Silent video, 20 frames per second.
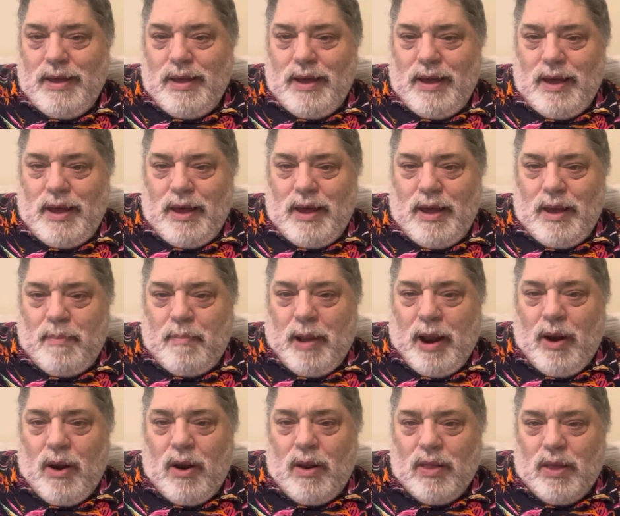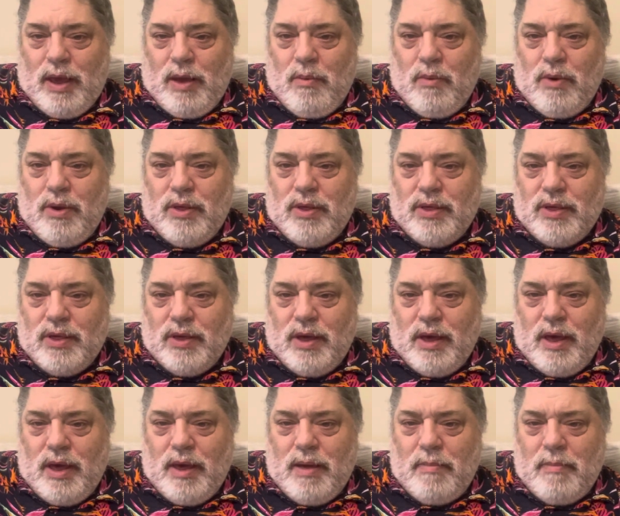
uh, apparently was a